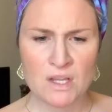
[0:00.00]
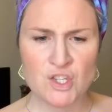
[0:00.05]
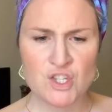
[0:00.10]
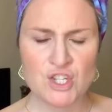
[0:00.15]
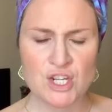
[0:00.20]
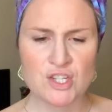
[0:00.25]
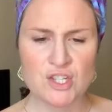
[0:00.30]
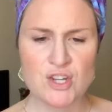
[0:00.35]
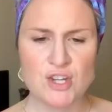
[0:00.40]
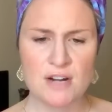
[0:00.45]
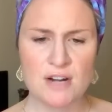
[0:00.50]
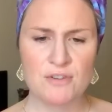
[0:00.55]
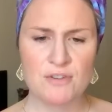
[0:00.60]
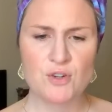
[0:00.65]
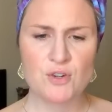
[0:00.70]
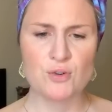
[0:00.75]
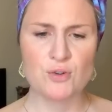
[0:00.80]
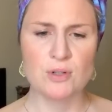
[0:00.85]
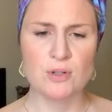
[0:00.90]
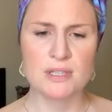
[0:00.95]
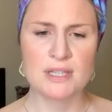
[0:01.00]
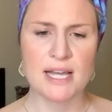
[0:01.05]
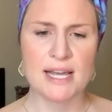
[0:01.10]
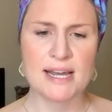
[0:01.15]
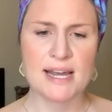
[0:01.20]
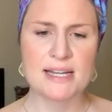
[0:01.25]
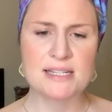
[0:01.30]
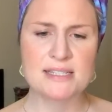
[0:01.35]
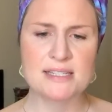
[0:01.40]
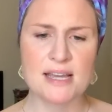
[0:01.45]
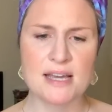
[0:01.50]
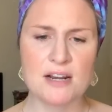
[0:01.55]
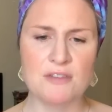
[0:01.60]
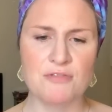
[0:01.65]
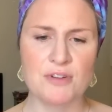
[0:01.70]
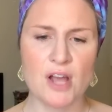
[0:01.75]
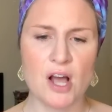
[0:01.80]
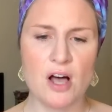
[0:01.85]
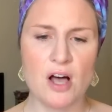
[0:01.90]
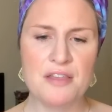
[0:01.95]
Jennifer Gould, like I said,
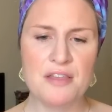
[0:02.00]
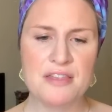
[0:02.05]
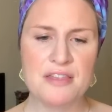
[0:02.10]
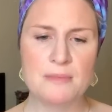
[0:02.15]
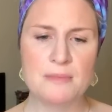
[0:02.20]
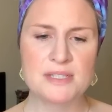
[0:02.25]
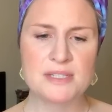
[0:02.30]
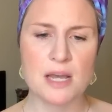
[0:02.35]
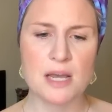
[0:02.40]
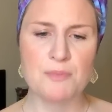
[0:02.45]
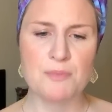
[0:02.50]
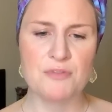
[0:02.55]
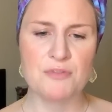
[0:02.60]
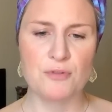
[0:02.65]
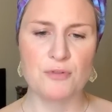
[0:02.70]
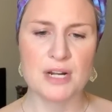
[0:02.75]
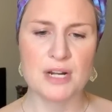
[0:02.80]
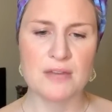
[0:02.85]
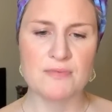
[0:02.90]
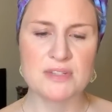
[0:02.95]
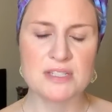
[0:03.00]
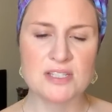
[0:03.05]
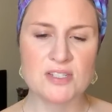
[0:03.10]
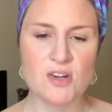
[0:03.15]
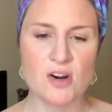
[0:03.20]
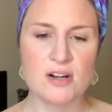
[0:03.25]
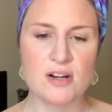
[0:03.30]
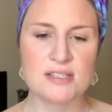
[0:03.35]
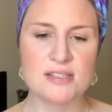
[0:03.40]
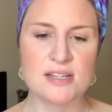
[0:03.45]
if we all thumbs up before it even starts,